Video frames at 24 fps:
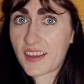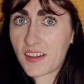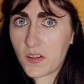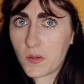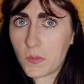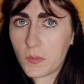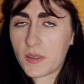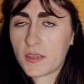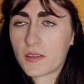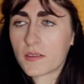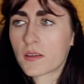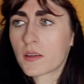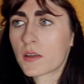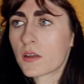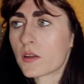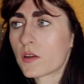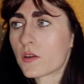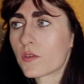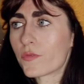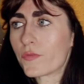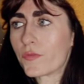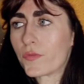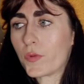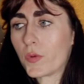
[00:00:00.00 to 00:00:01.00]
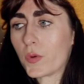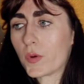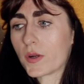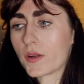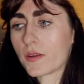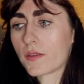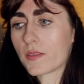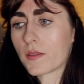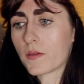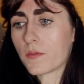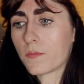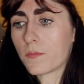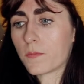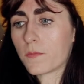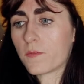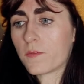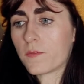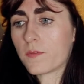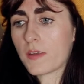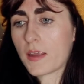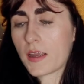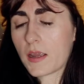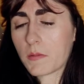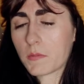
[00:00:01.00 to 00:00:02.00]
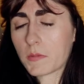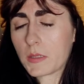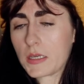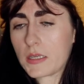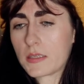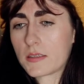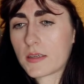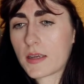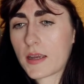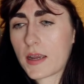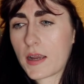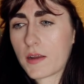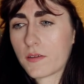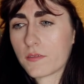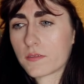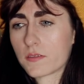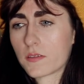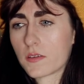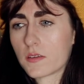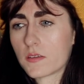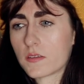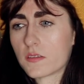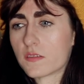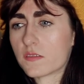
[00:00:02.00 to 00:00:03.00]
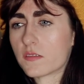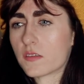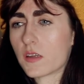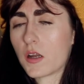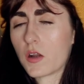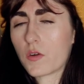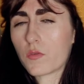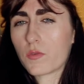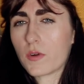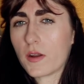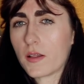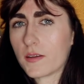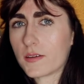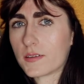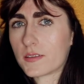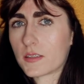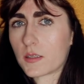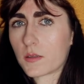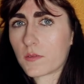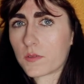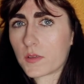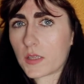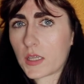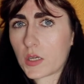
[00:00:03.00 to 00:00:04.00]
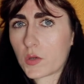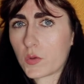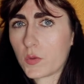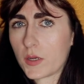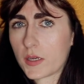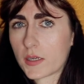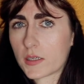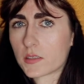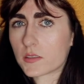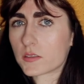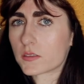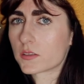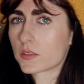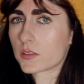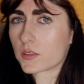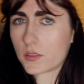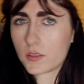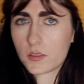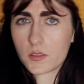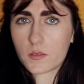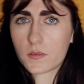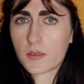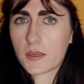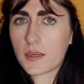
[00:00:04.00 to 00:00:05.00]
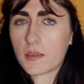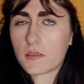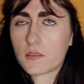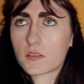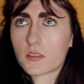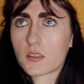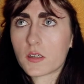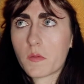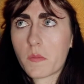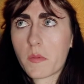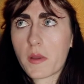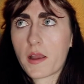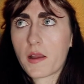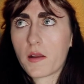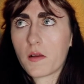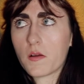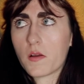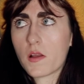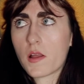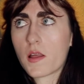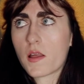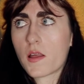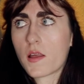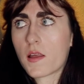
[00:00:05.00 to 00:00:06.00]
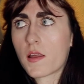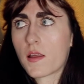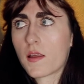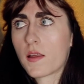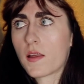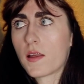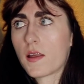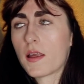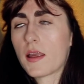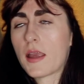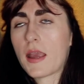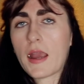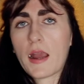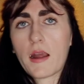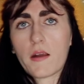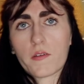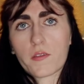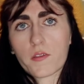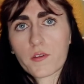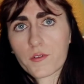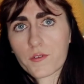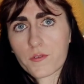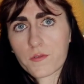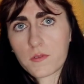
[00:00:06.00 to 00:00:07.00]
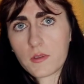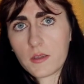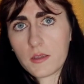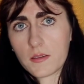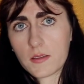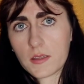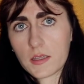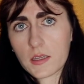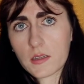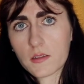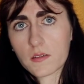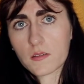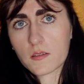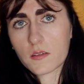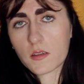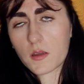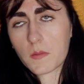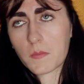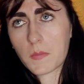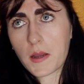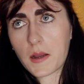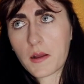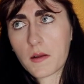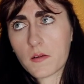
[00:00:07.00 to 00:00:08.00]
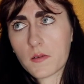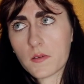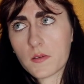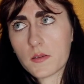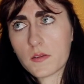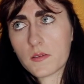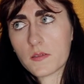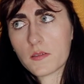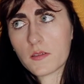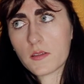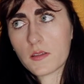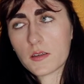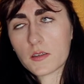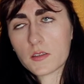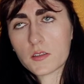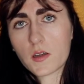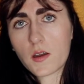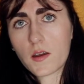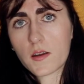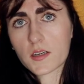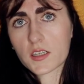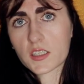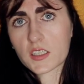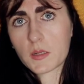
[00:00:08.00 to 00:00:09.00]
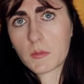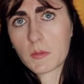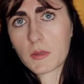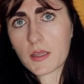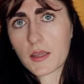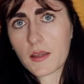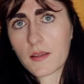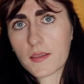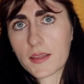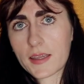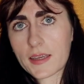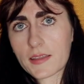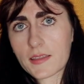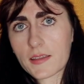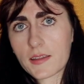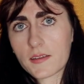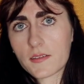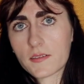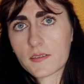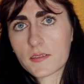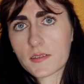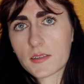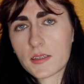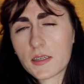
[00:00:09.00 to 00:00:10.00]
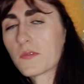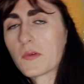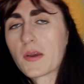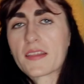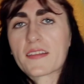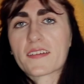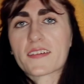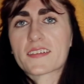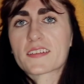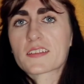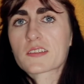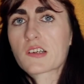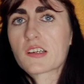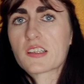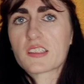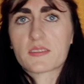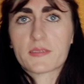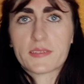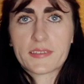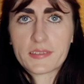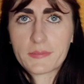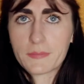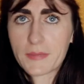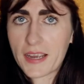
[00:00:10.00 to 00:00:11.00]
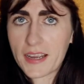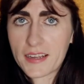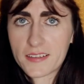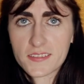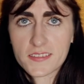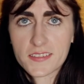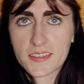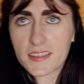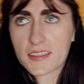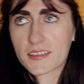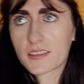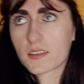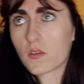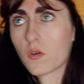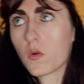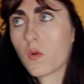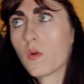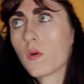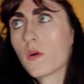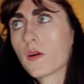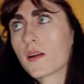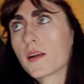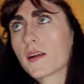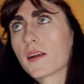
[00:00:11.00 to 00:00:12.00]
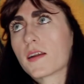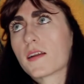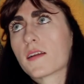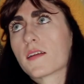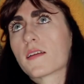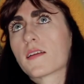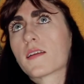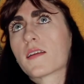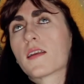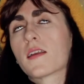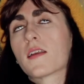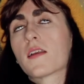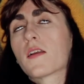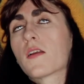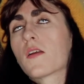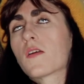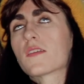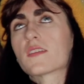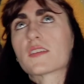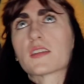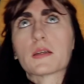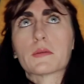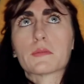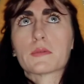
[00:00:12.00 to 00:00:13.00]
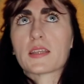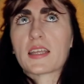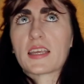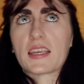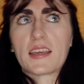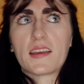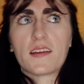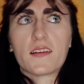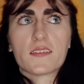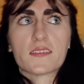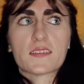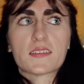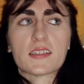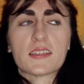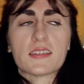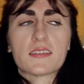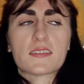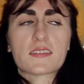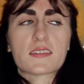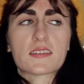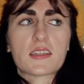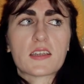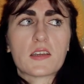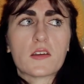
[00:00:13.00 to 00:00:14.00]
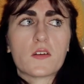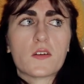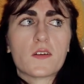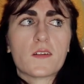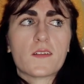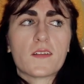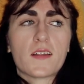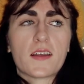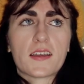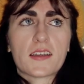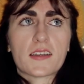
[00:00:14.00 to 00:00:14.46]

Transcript: element for the family to have a relatively quick turnaround about how they're feeling about their daughter coming out like this. Whether it's Christmas magic or something else, it's still